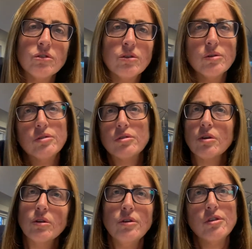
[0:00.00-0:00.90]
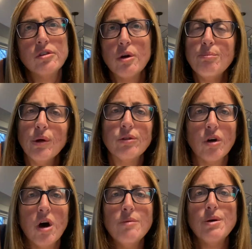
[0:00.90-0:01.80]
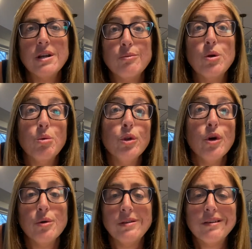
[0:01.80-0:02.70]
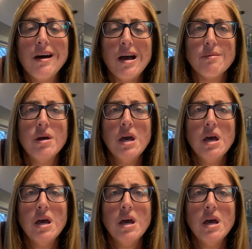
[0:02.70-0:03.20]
those conclusions are built on, but we will know in time.